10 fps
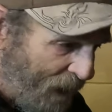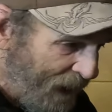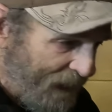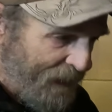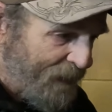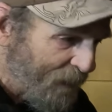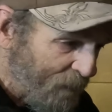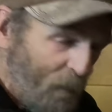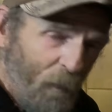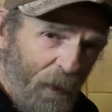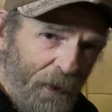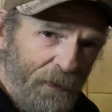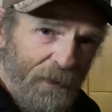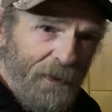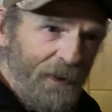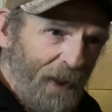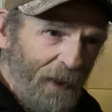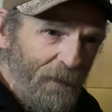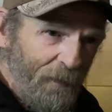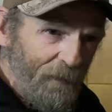red to orange
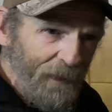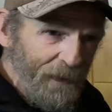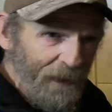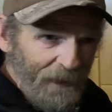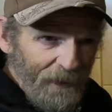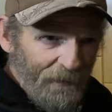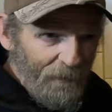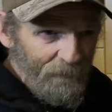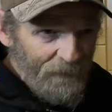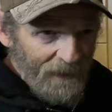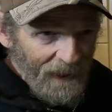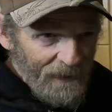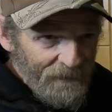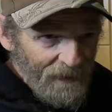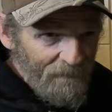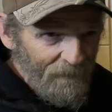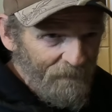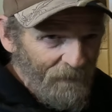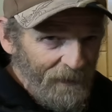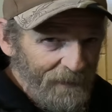down to green, and there goes the cats having a
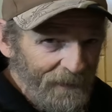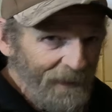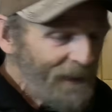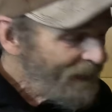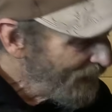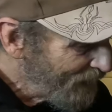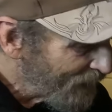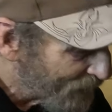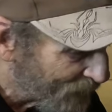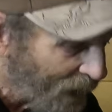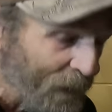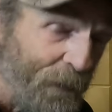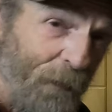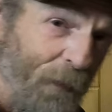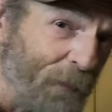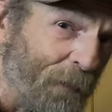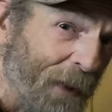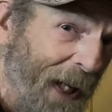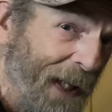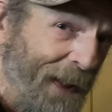fight. This is also good for
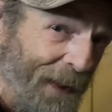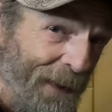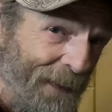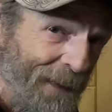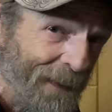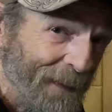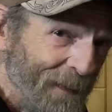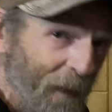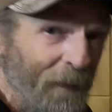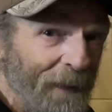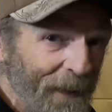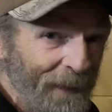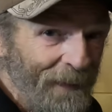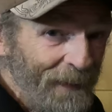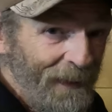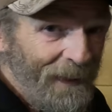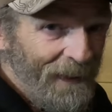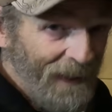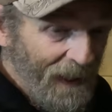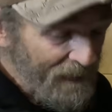cat hair, dog hair,
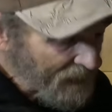cat